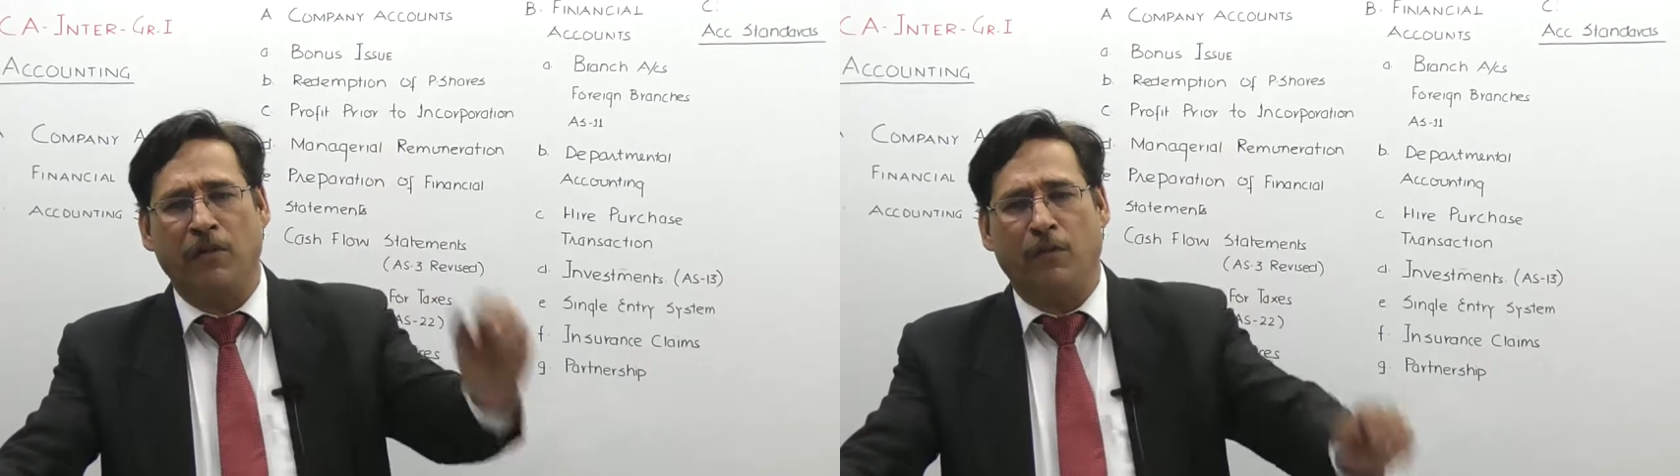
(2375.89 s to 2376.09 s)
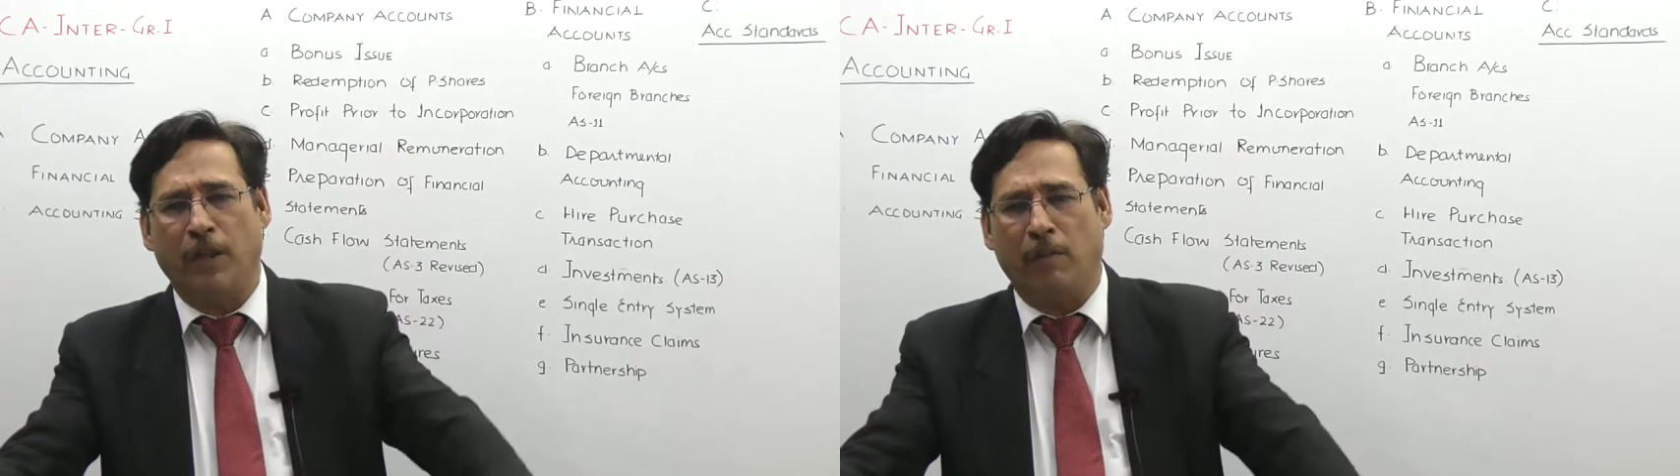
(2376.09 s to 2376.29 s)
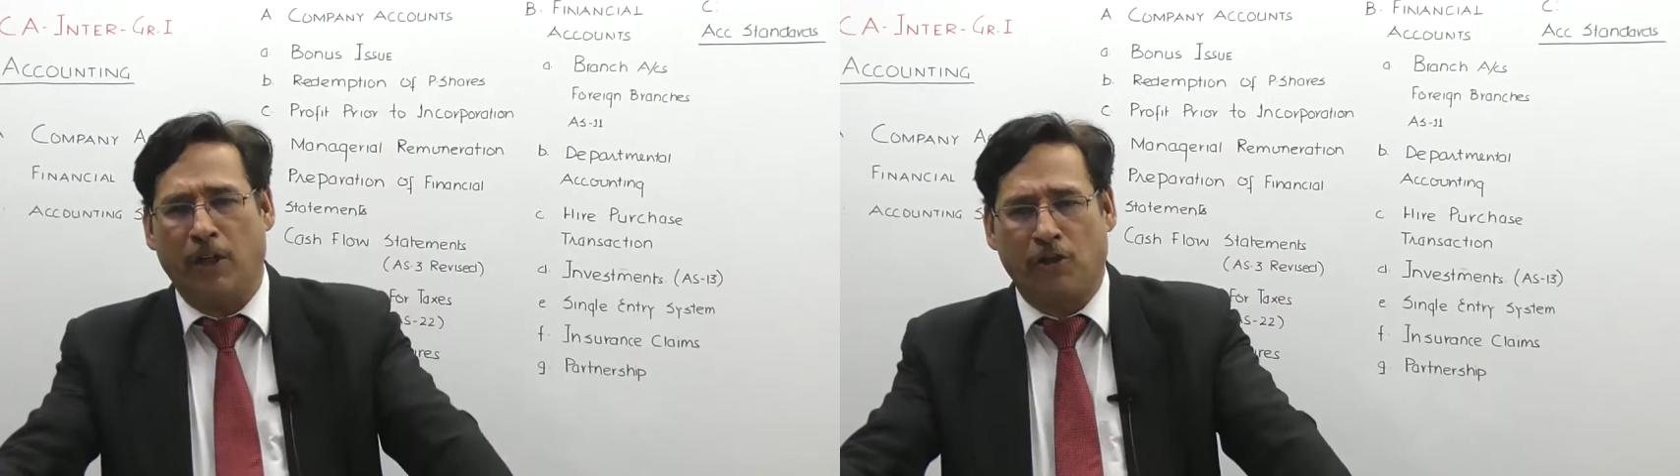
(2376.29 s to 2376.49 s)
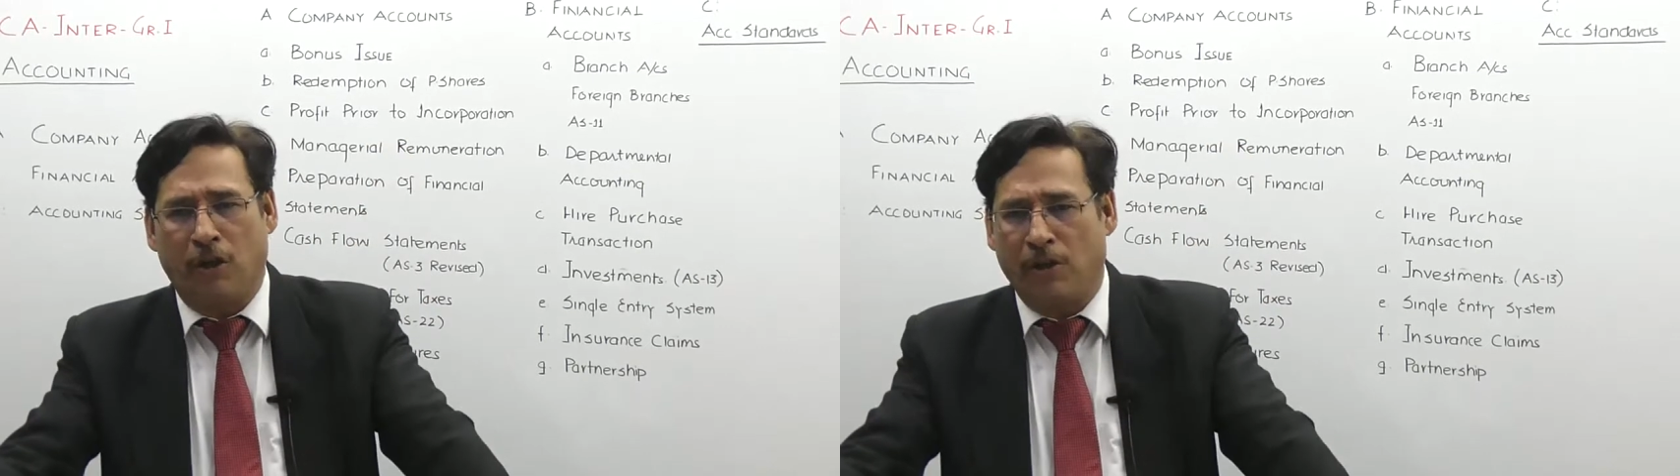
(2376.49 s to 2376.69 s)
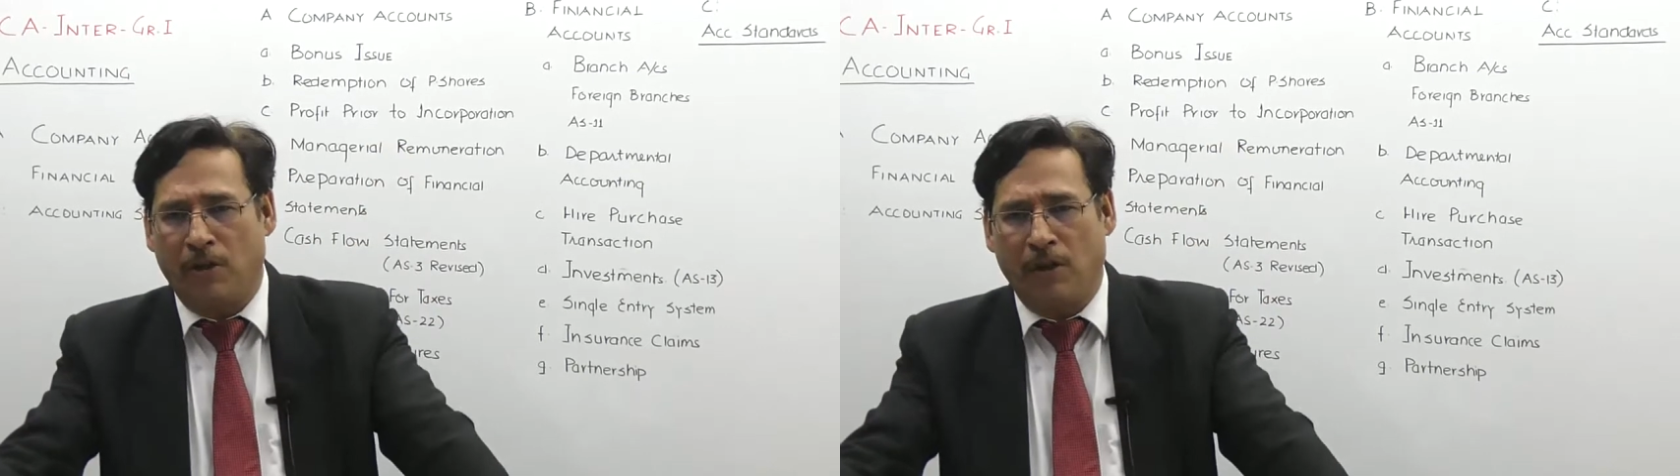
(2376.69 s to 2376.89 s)
very big
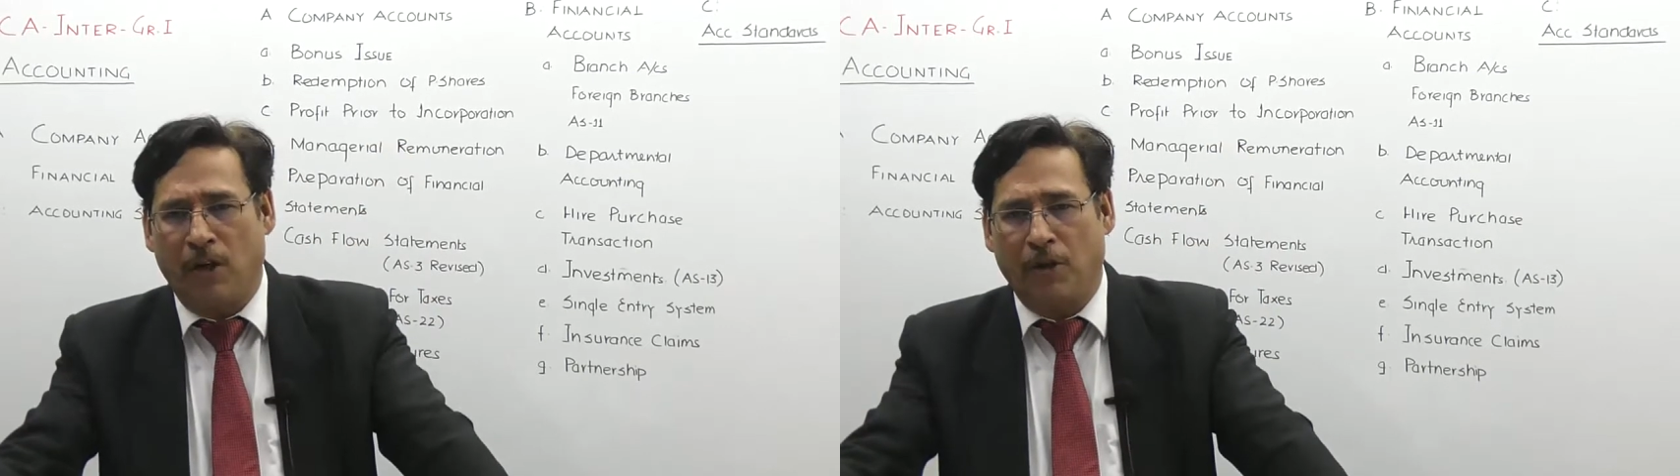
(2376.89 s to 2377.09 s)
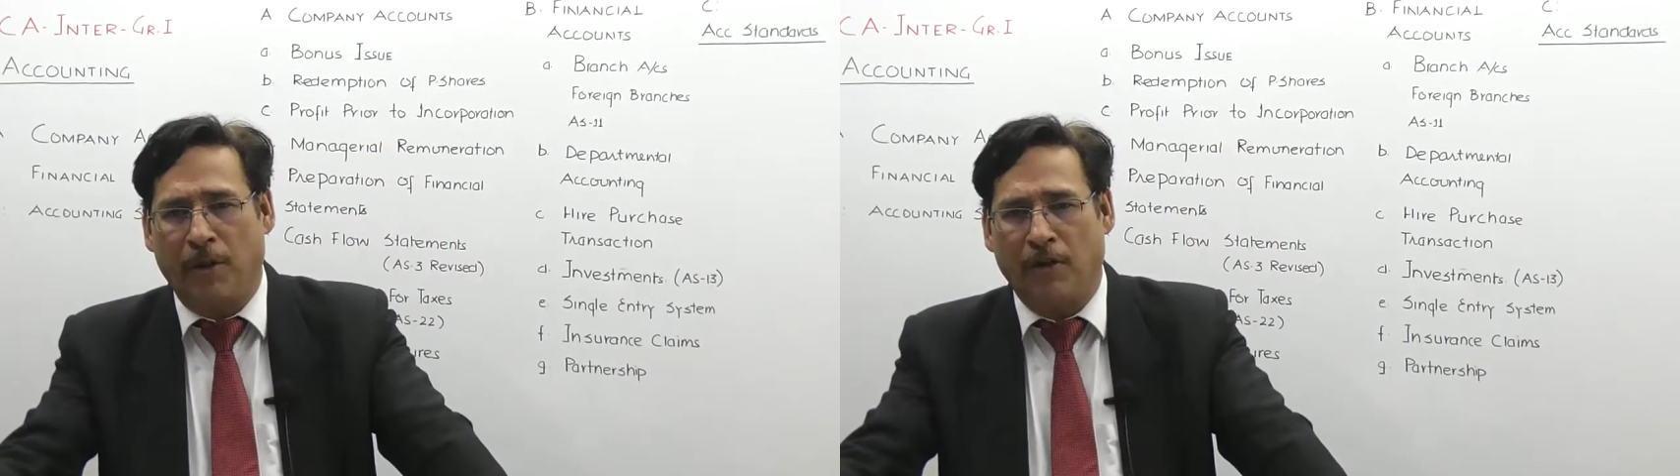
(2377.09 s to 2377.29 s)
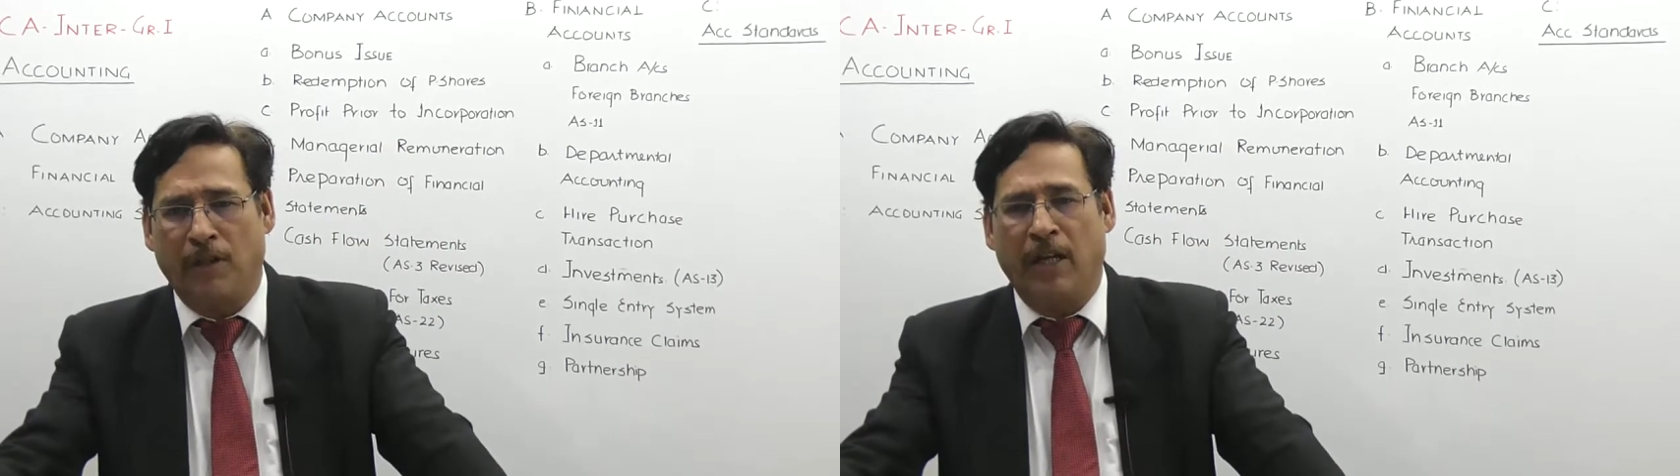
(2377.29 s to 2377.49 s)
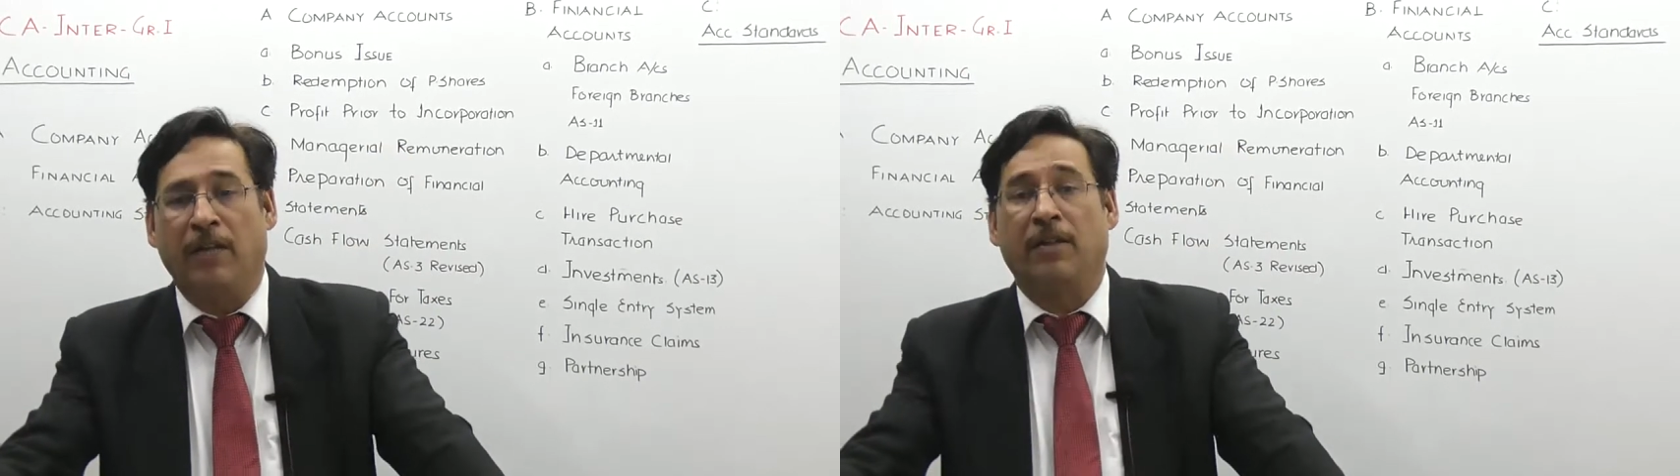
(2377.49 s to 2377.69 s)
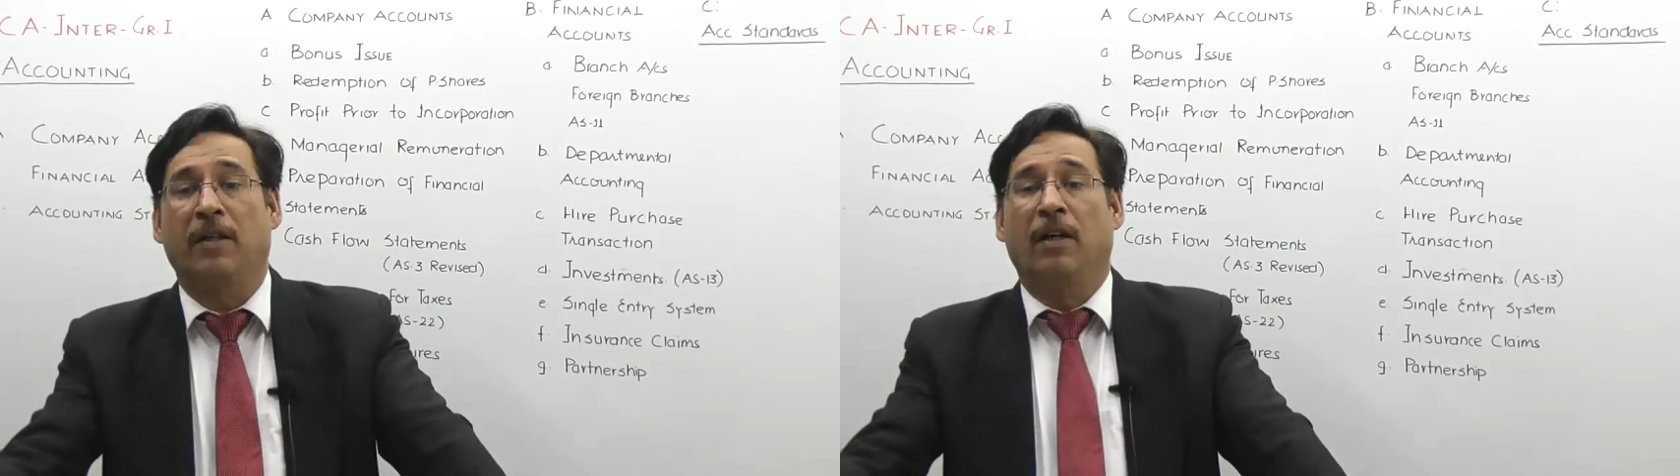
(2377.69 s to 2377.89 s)
shot, no doubt about that.